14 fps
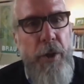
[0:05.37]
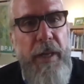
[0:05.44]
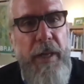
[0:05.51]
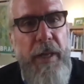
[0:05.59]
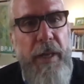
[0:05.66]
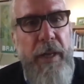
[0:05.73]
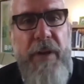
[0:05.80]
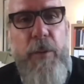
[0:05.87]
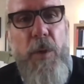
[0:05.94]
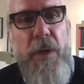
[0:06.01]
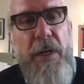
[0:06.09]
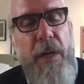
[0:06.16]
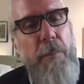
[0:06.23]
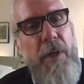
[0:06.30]
evening,
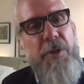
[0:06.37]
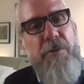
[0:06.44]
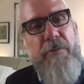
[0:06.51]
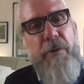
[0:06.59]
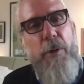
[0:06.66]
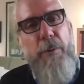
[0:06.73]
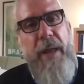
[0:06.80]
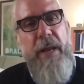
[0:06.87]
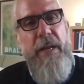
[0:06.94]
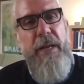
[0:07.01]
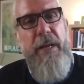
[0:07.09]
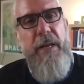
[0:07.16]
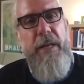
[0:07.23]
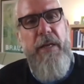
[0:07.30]
everyone. I'm Hunter
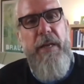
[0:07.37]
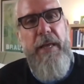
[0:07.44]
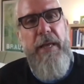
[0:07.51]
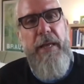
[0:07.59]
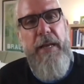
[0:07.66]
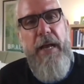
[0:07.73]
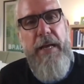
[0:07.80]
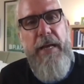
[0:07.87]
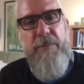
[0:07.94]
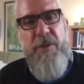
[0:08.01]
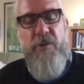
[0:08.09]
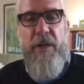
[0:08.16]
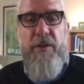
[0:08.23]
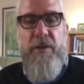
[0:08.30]
Ohanian, and I am
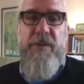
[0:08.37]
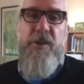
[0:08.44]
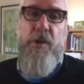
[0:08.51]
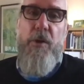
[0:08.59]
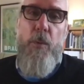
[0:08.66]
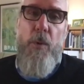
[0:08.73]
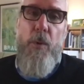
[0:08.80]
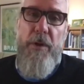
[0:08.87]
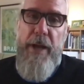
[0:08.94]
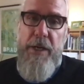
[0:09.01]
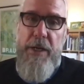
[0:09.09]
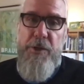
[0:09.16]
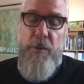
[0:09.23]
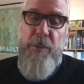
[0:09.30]
the director of the Stonewall
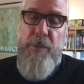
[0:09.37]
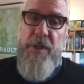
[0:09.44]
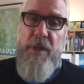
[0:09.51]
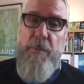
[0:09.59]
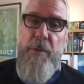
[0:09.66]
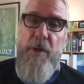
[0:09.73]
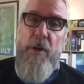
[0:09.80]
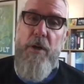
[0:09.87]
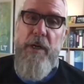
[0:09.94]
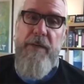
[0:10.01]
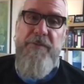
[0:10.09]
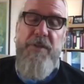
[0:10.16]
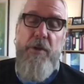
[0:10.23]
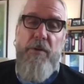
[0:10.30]
National Museum and
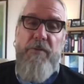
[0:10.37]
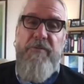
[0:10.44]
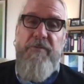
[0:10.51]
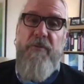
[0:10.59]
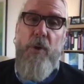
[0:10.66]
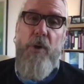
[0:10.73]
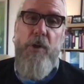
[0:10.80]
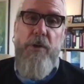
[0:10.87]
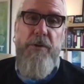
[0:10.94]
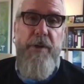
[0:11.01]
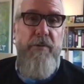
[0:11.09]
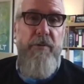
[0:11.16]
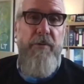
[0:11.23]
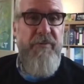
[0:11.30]
Archives here in Fort
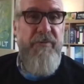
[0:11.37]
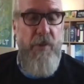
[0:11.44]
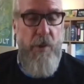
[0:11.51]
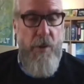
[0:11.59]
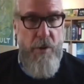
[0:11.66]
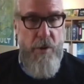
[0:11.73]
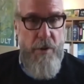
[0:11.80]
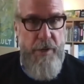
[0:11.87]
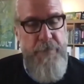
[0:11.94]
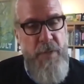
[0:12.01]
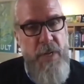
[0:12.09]
Lauderdale, Florida.